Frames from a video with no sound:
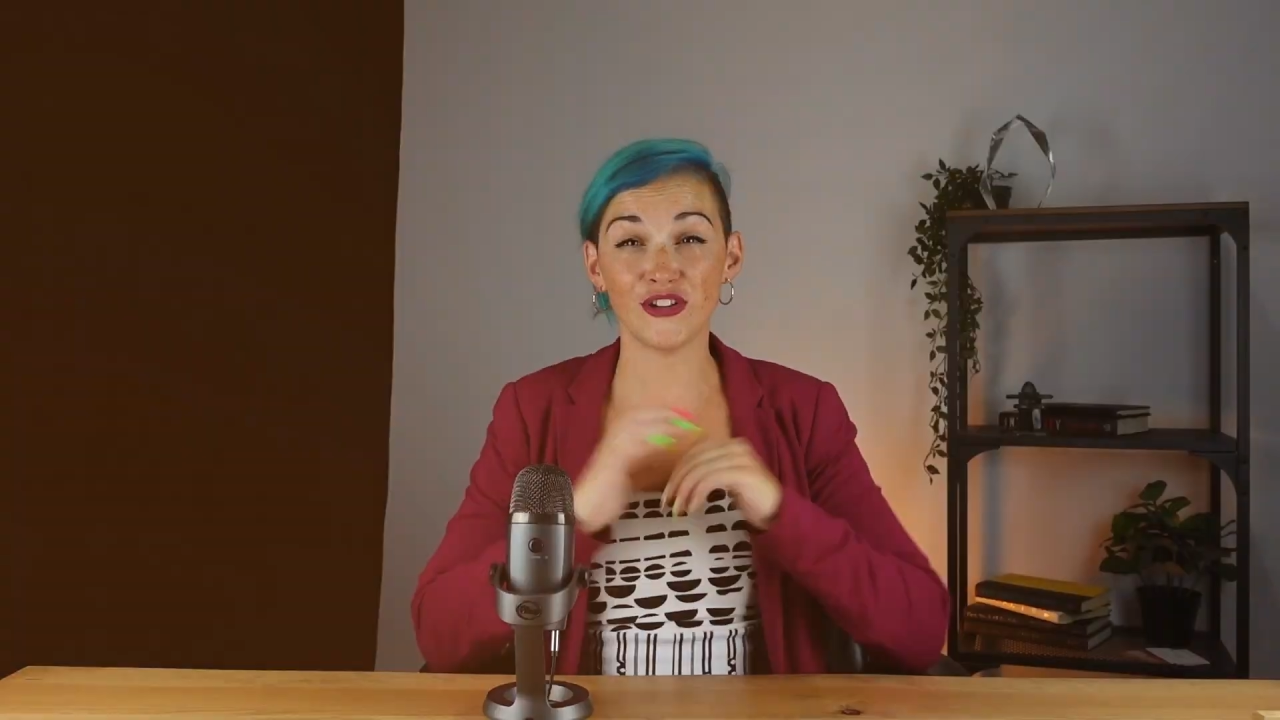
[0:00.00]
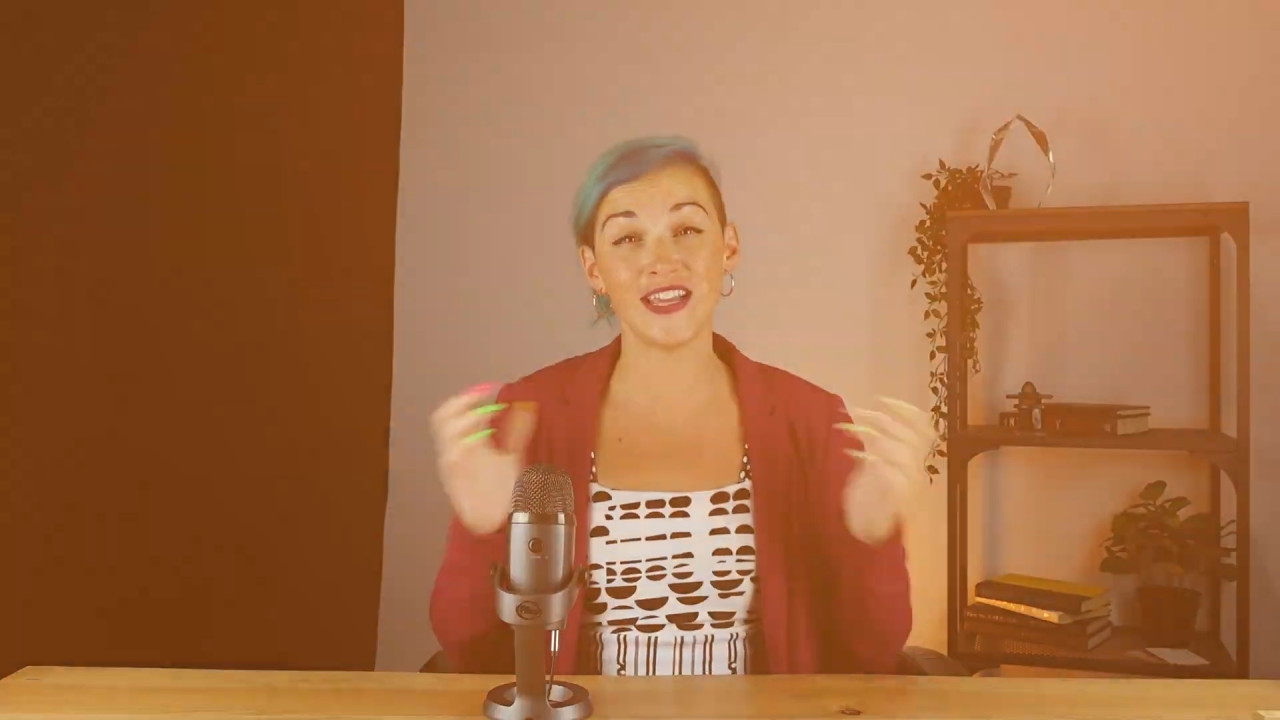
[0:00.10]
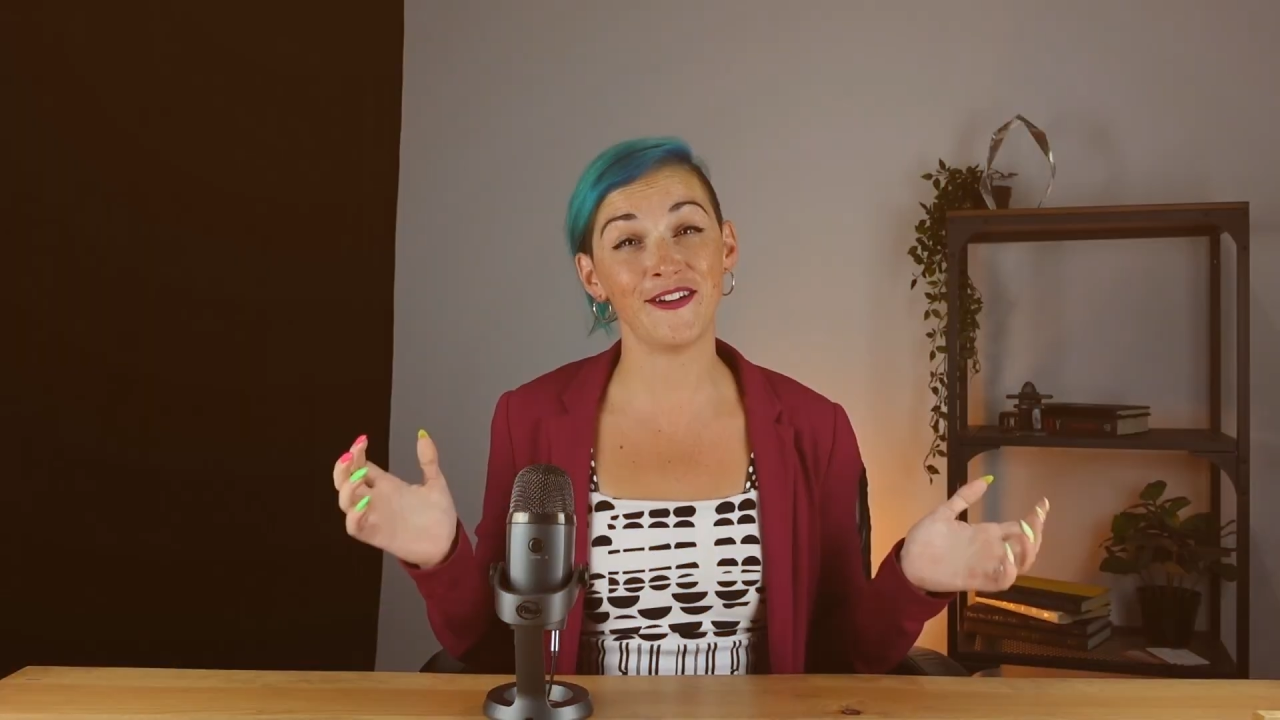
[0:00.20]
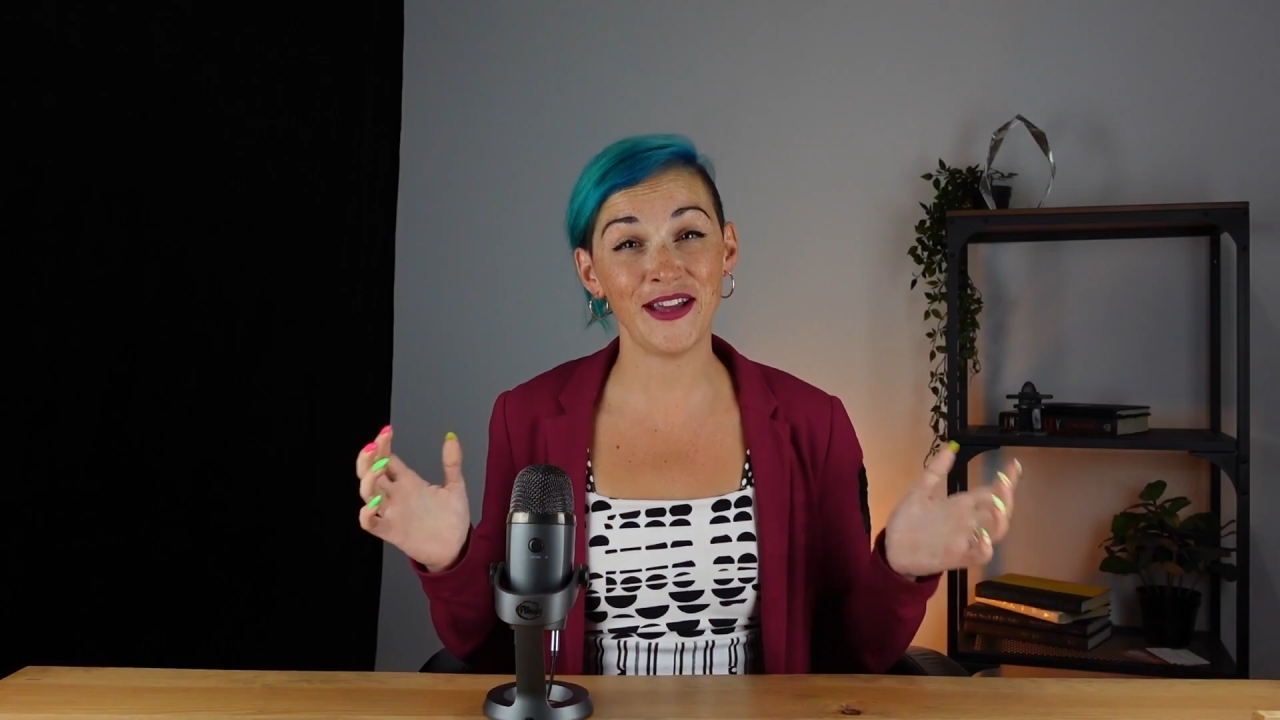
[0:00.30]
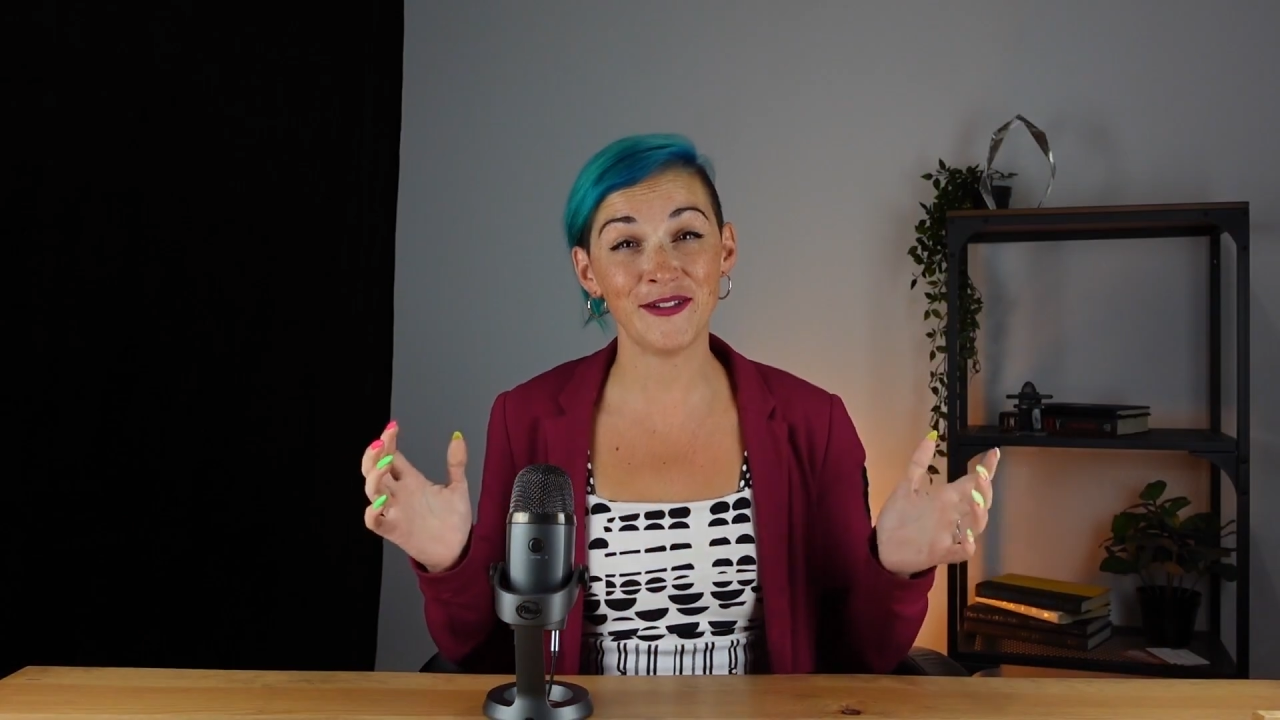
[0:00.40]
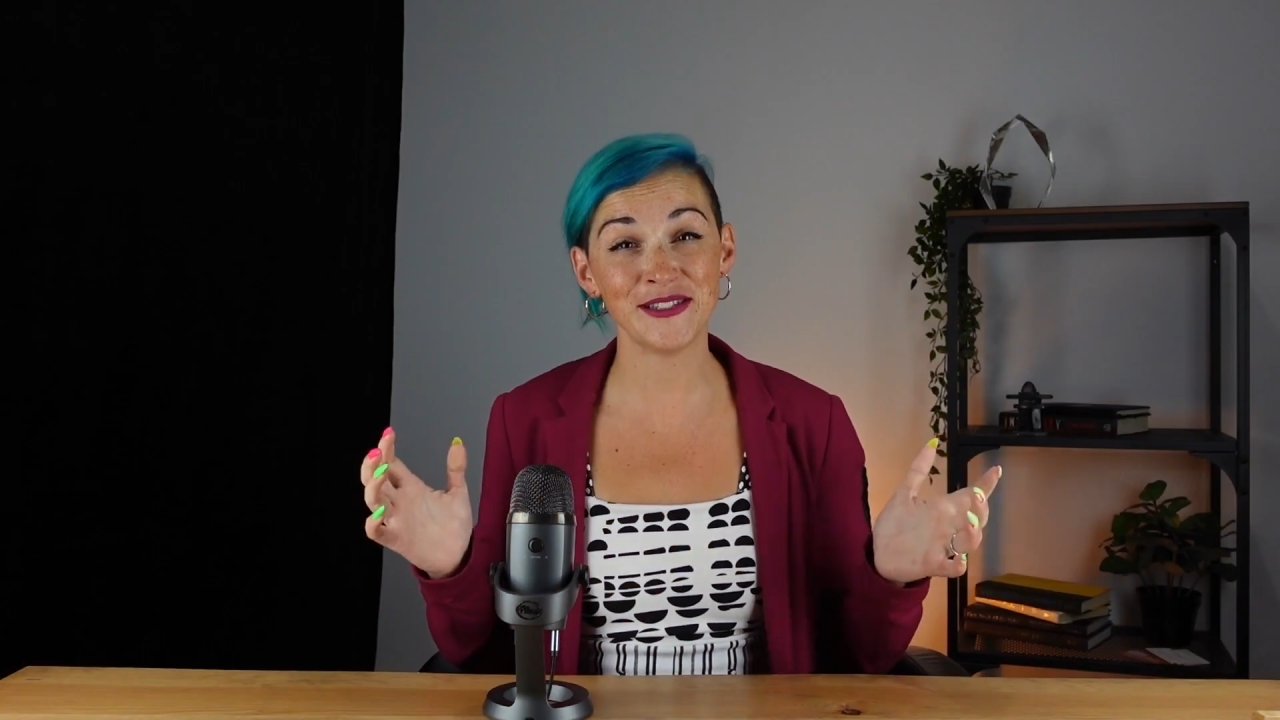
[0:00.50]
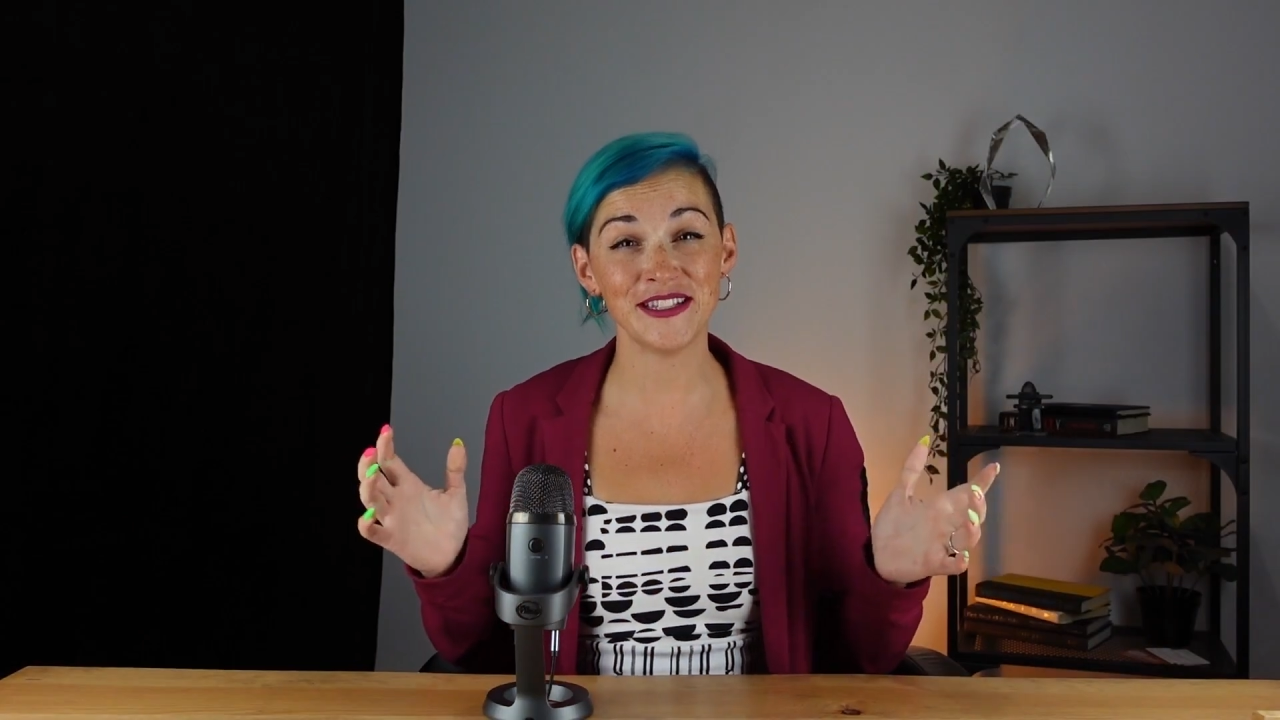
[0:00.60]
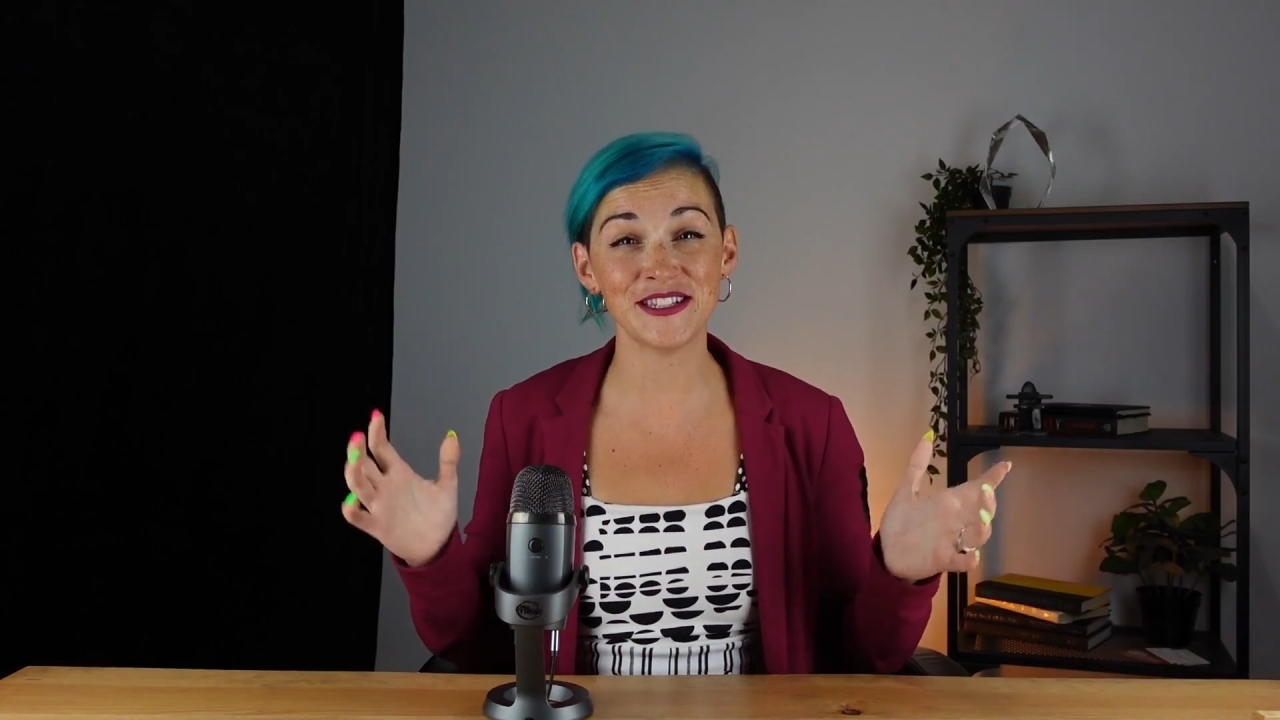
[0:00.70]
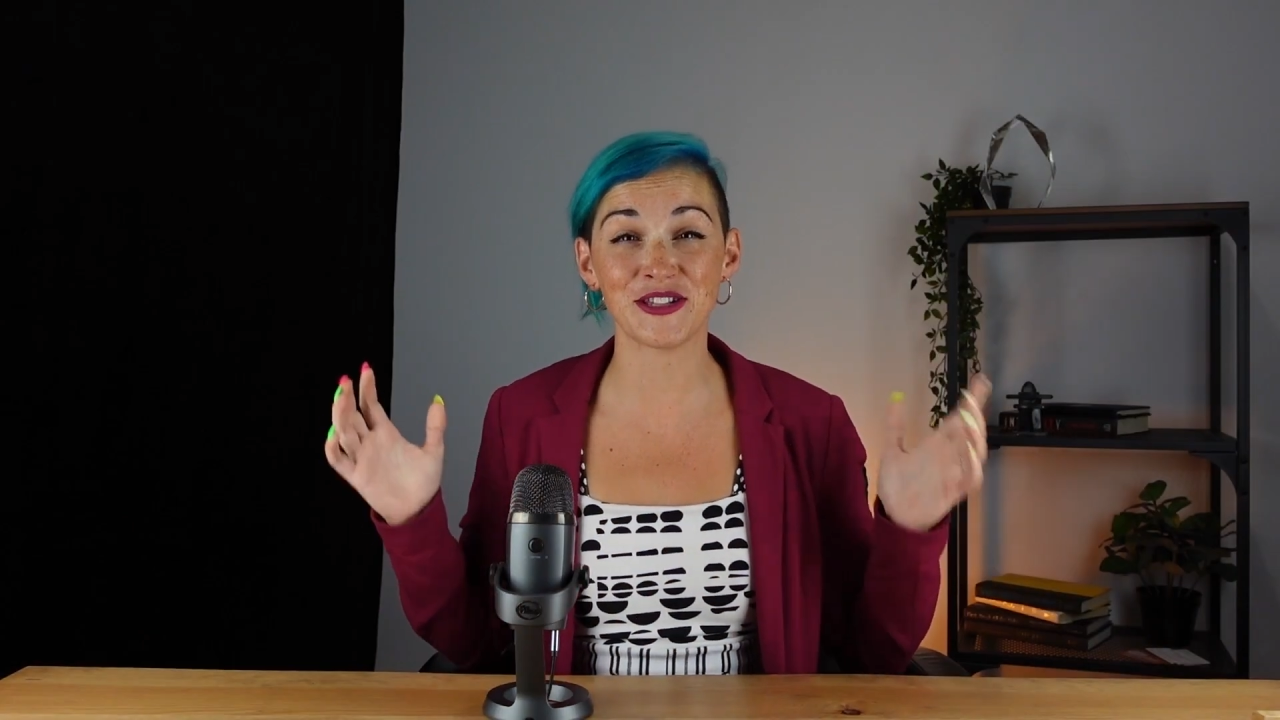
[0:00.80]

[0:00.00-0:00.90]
Are townhouses